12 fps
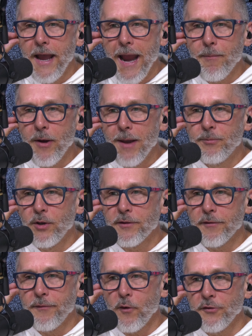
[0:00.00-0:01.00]
abraham took
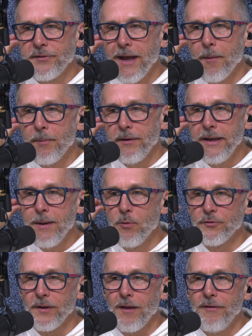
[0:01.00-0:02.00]
the first step in
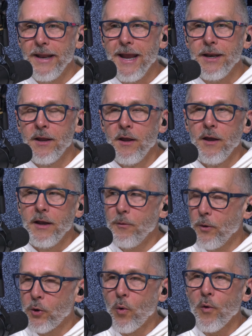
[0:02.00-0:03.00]
hebrews 11 8 it
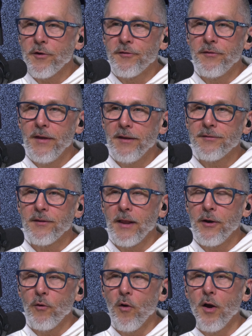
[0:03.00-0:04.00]
records this
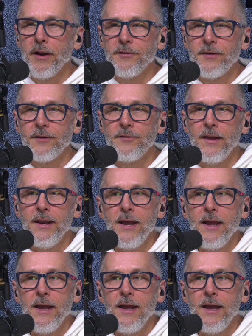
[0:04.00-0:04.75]
later on it says that